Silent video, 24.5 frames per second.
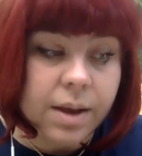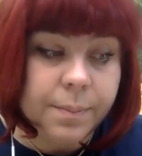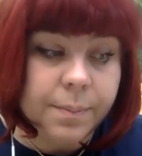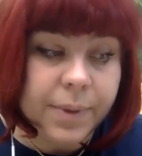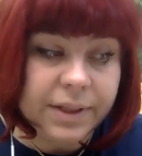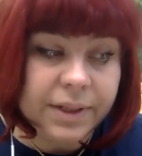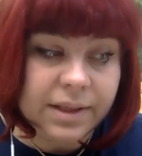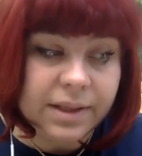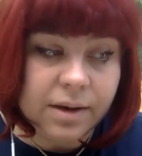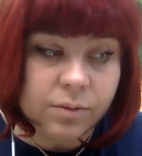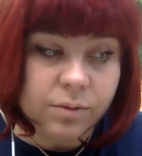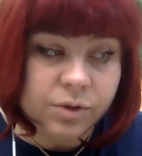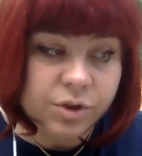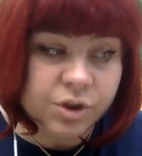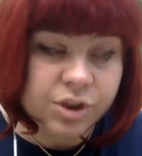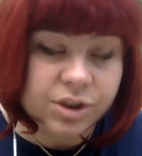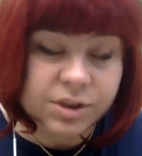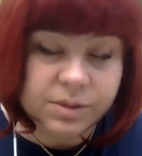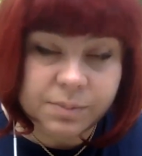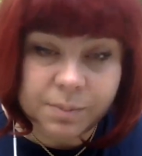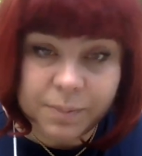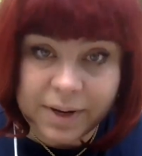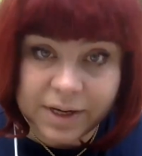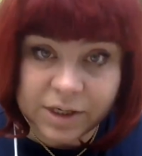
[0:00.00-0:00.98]
But I would
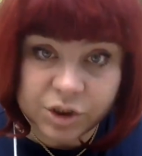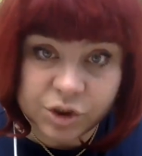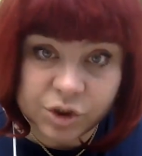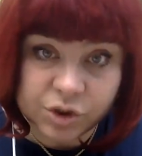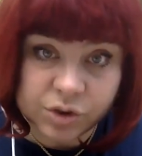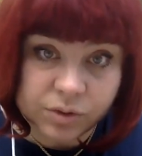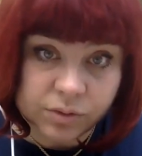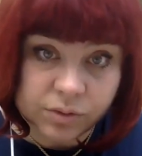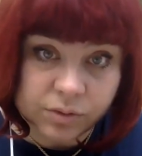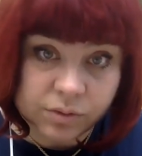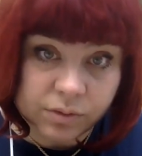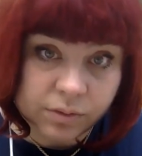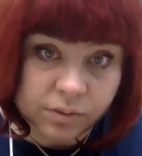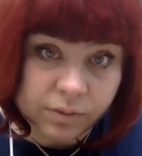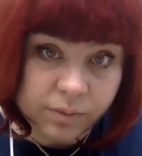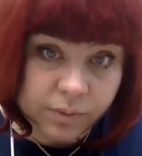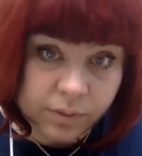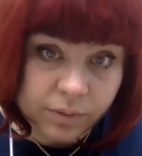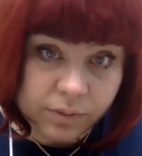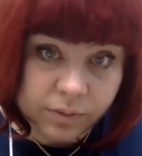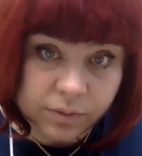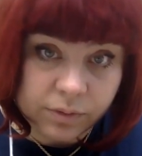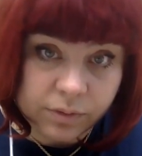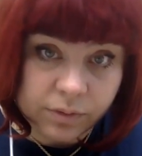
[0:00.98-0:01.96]
just mention
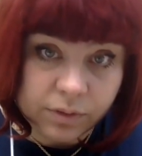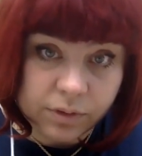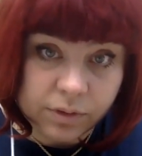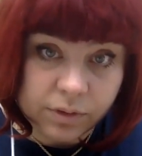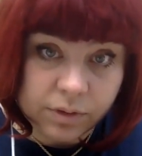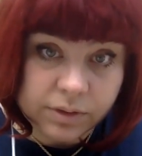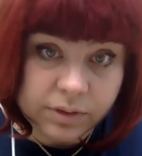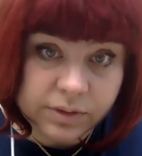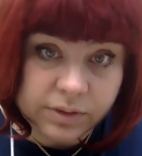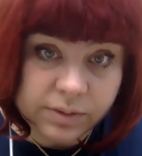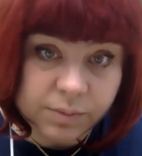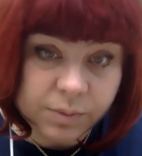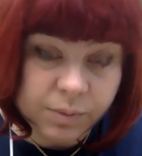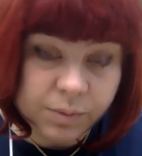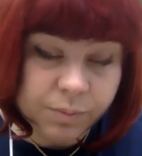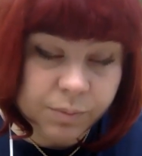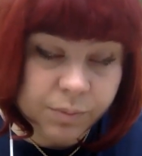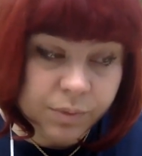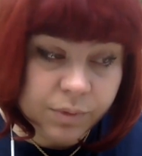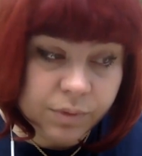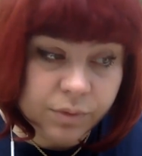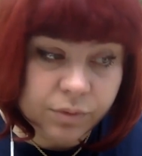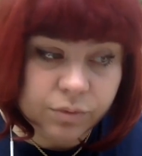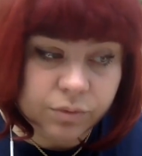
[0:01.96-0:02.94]
some
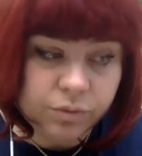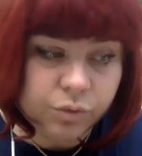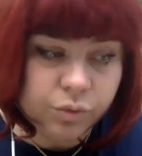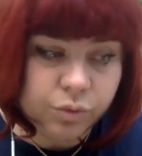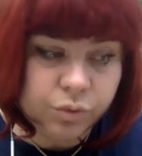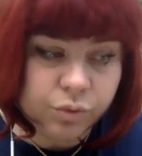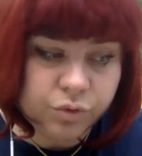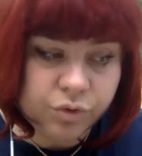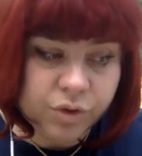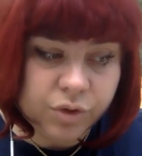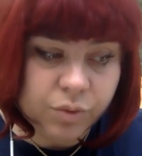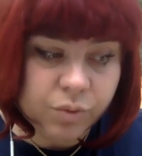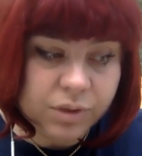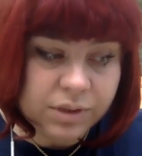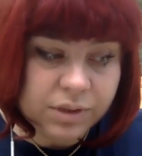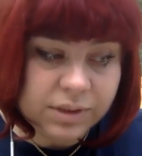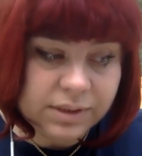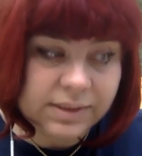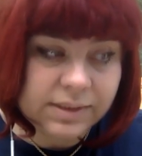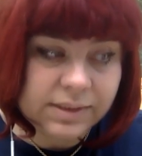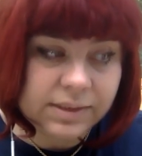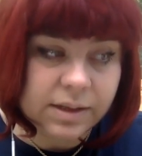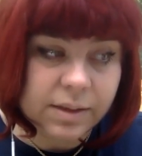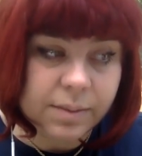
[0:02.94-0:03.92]
2-3
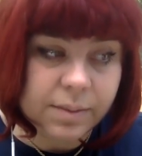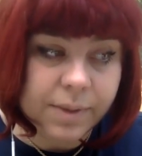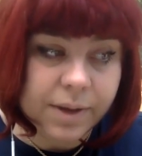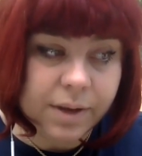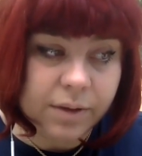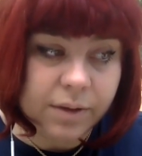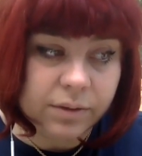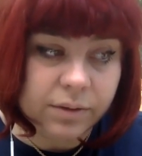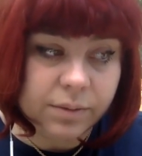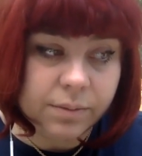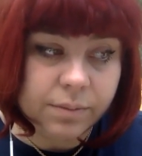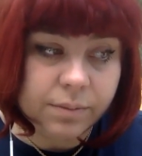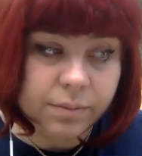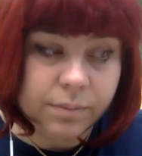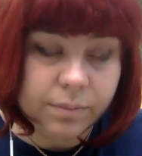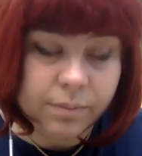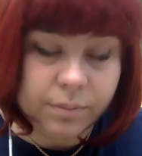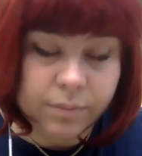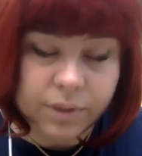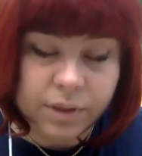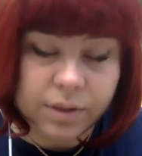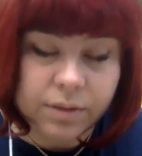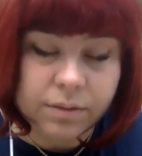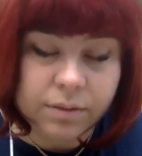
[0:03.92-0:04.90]
words about
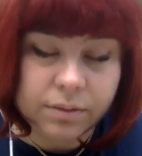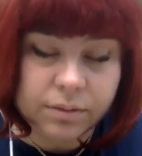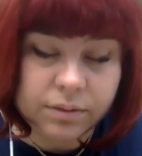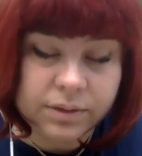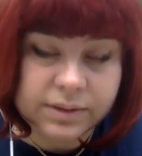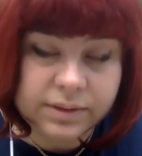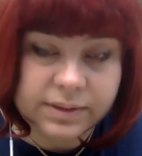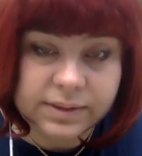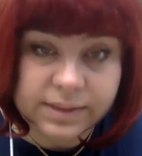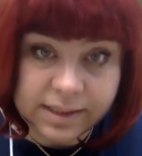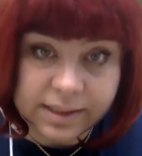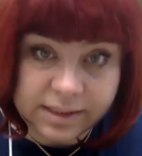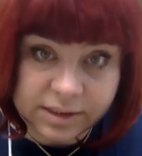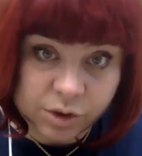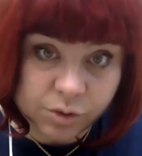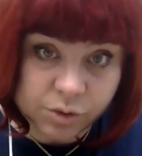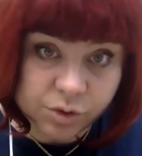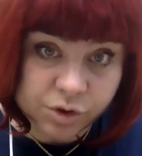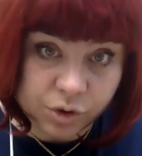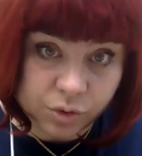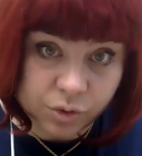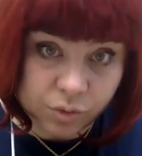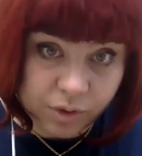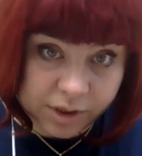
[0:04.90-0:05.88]
the celestial
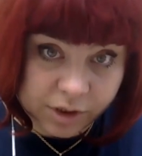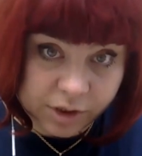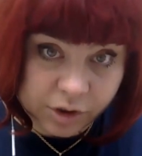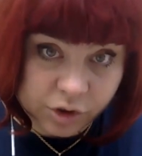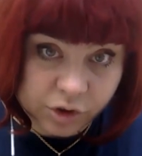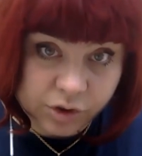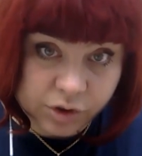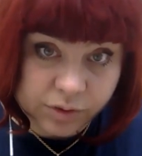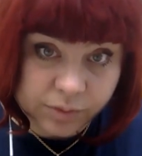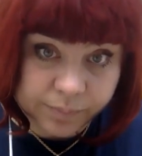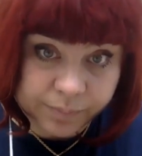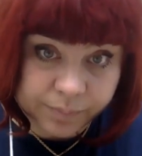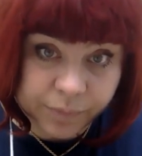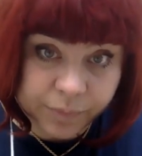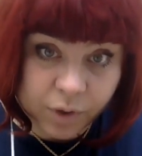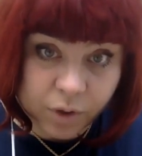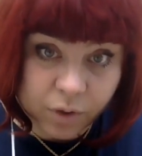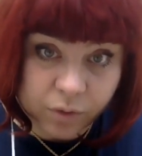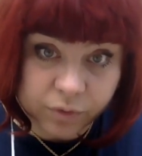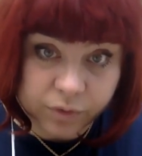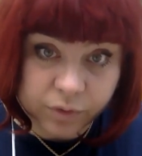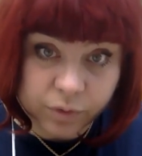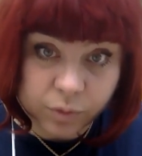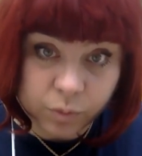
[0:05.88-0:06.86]
situation
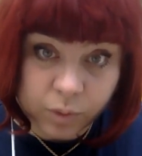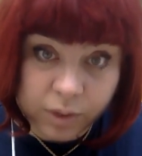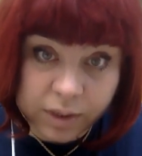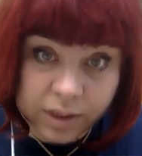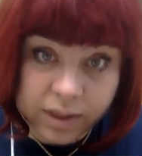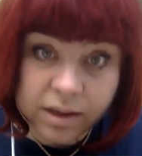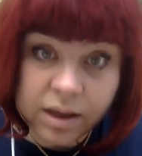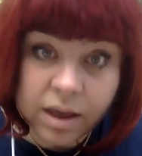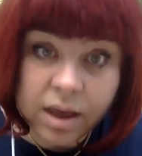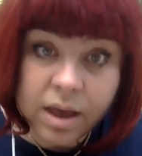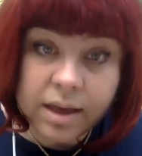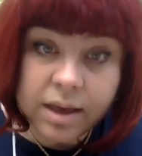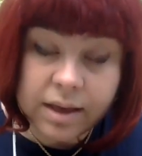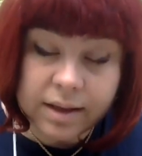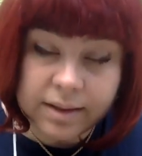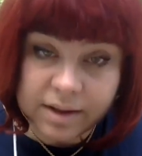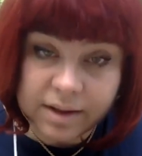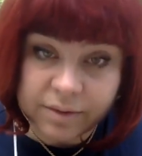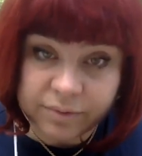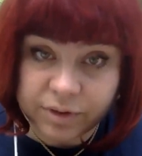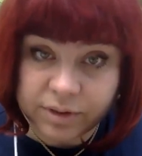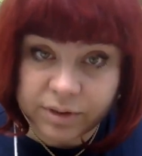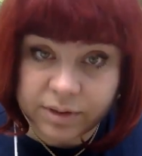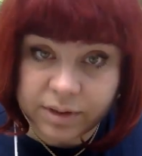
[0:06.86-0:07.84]
of the week, and
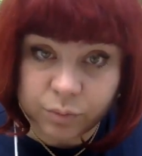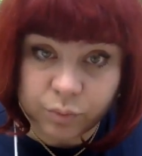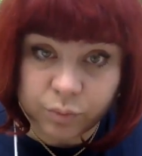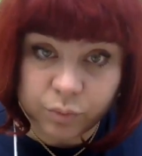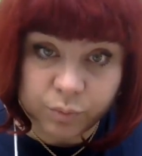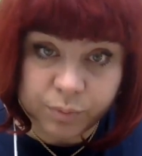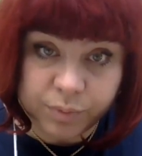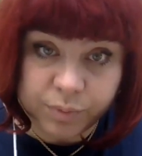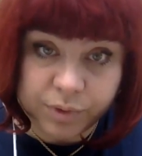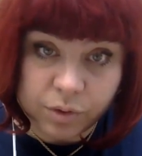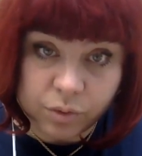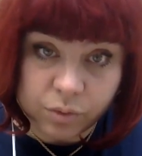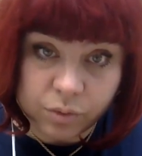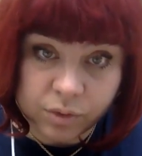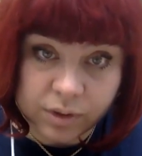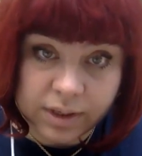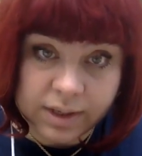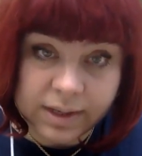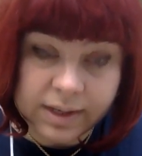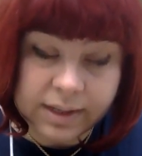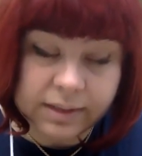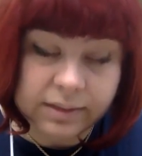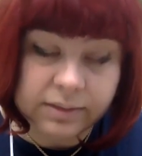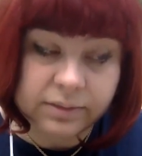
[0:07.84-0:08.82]
after that we'll be
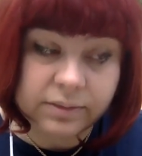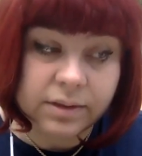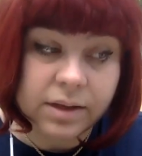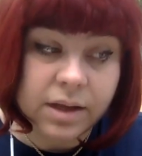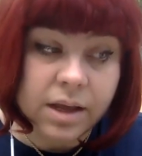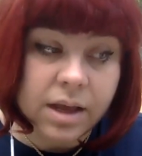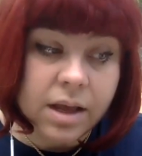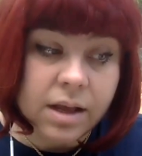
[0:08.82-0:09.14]
looking at